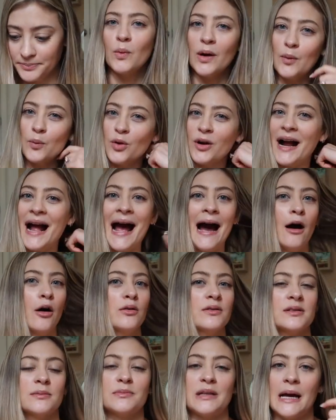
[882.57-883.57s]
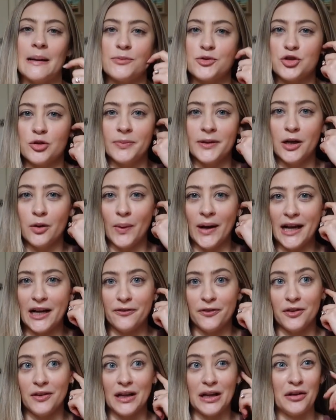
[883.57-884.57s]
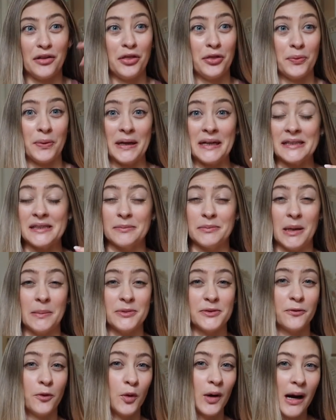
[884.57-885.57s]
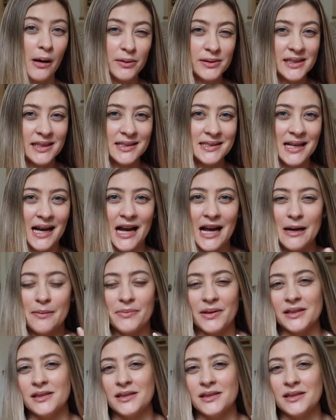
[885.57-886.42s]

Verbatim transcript: When we're out, sometimes she'll be awake for like three, sometimes four hours at a time.